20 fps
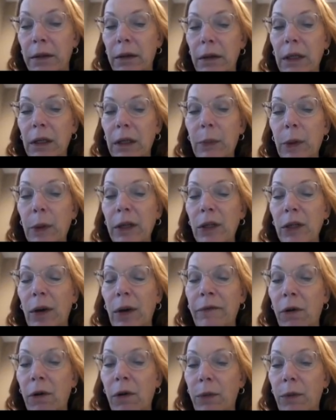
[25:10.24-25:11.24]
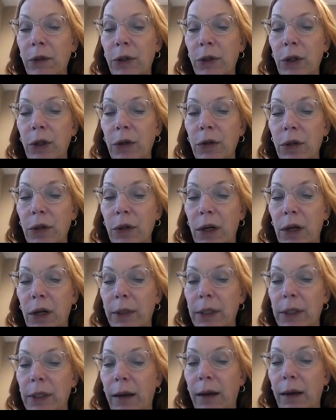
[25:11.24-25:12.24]
it's pretty straightforward once you use it a
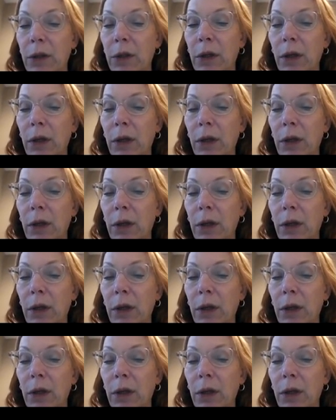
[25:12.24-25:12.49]
couple times.